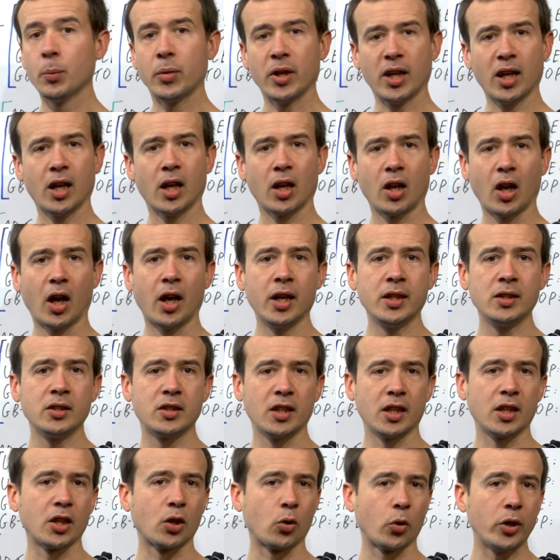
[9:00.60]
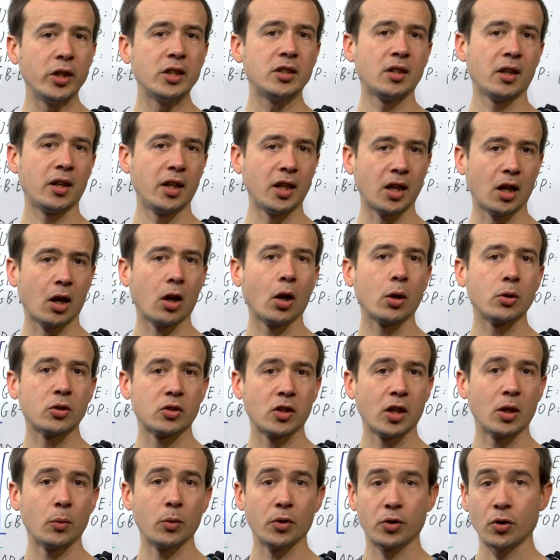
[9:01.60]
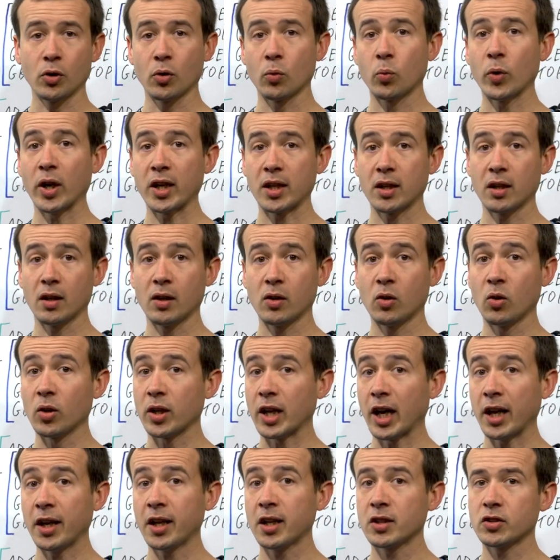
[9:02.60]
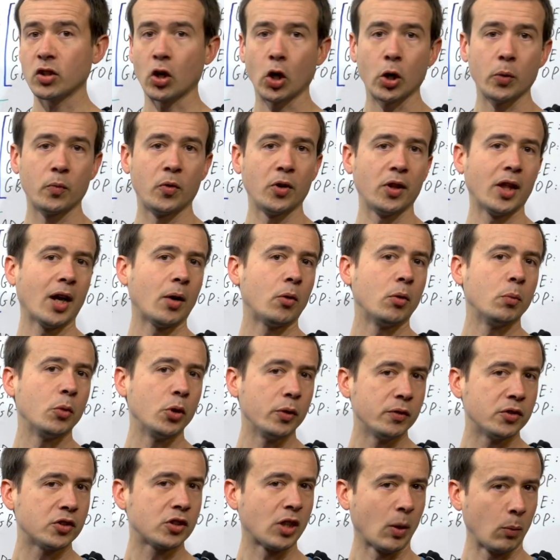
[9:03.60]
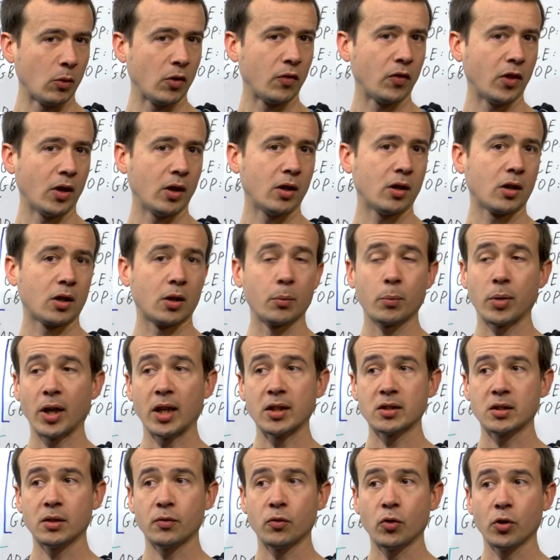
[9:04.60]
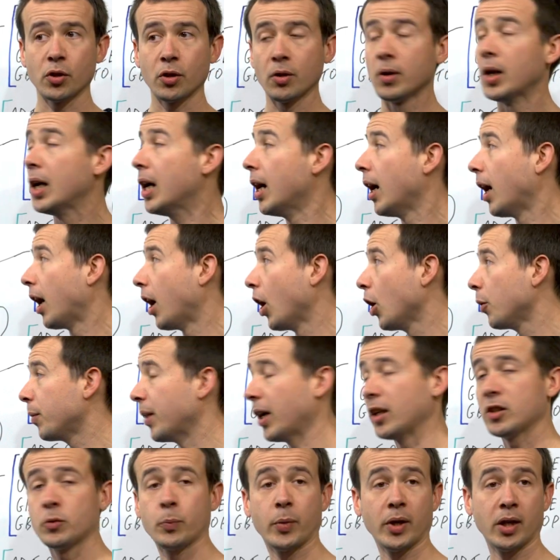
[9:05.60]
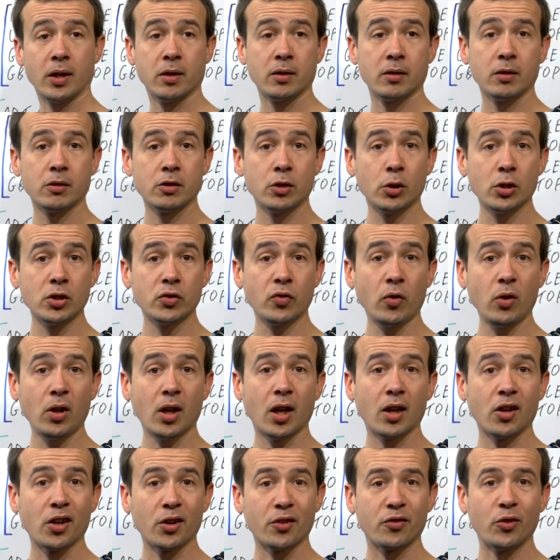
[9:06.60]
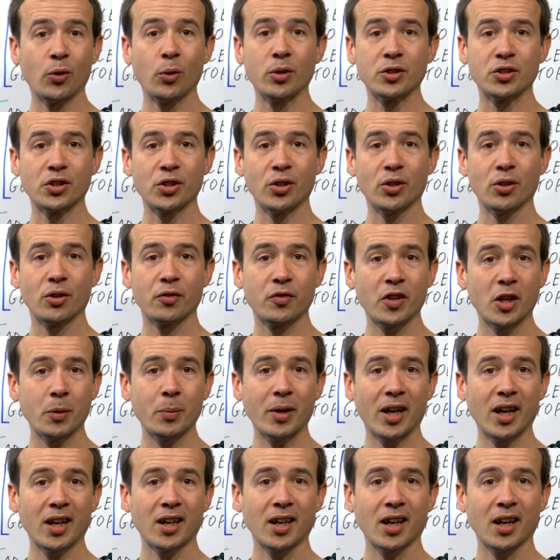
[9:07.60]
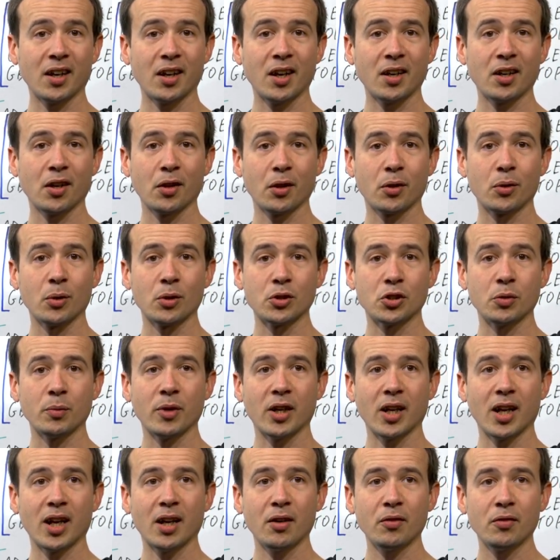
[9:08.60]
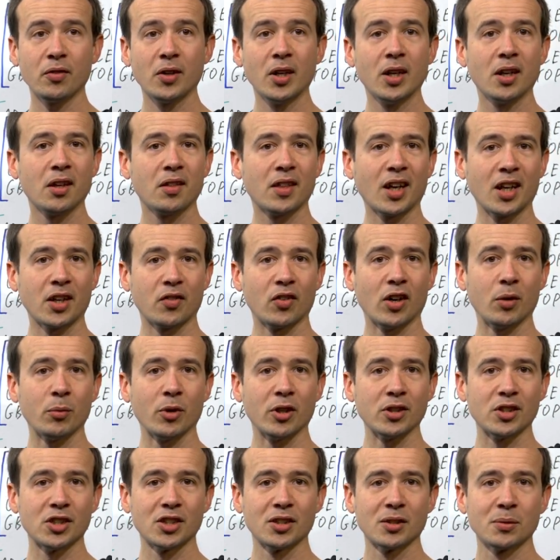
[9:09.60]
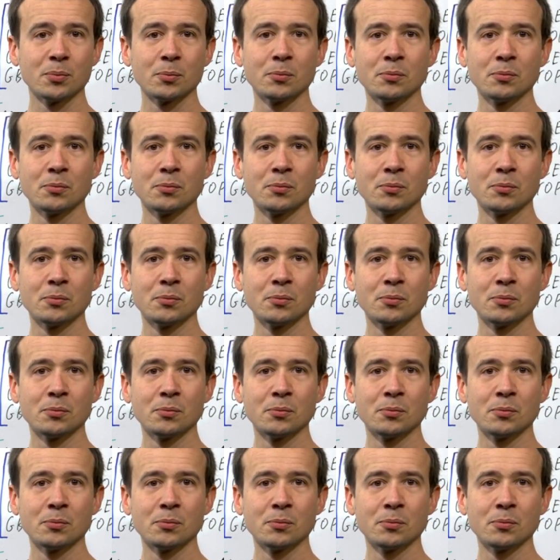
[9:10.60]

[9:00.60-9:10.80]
but it aligns increasingly closely with your regular organic. So hopefully that removes some of the complexity for you. I hope that's been useful. I look forward to your feedback and any other thoughts you might have. Thank you very much.